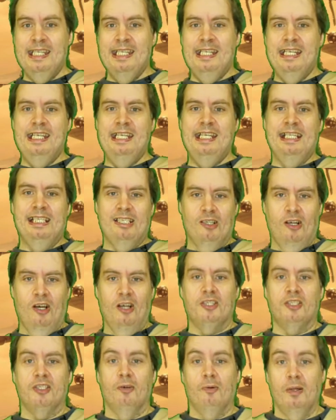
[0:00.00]
it's
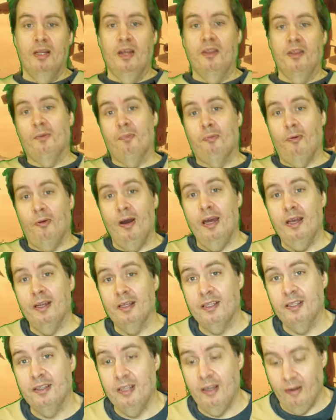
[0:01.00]
also another product
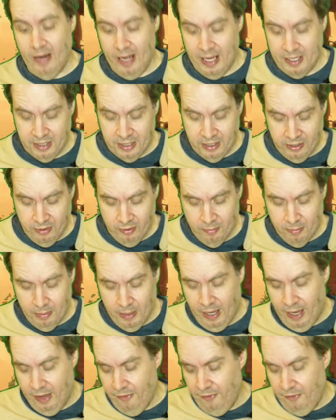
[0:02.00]
that they're asking you to buy.